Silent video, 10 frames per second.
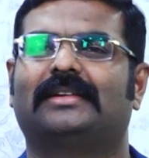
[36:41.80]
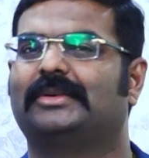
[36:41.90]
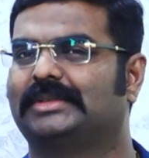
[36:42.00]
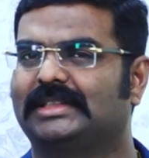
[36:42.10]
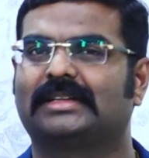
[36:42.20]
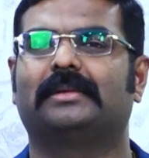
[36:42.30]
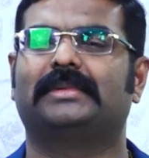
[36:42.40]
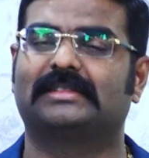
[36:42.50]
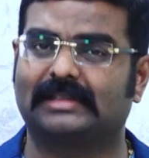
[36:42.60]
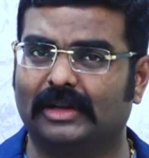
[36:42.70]
whose income
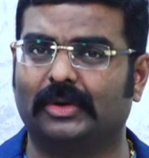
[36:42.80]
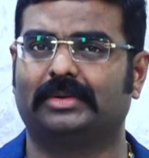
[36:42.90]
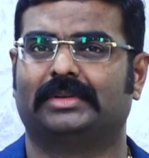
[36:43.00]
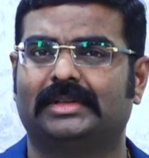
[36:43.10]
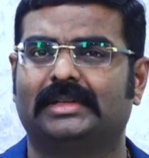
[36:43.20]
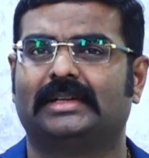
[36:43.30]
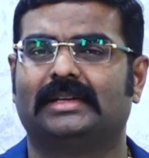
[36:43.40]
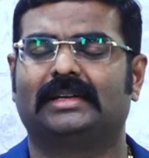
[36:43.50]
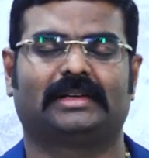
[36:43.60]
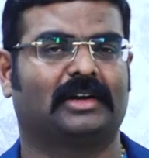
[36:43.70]
is low,
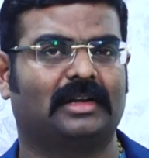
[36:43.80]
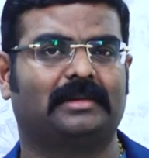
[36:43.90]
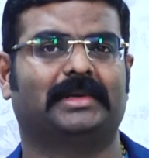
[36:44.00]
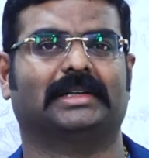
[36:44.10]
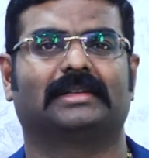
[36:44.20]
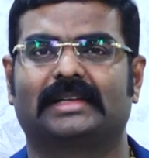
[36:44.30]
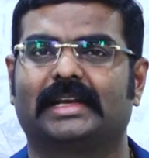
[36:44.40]
government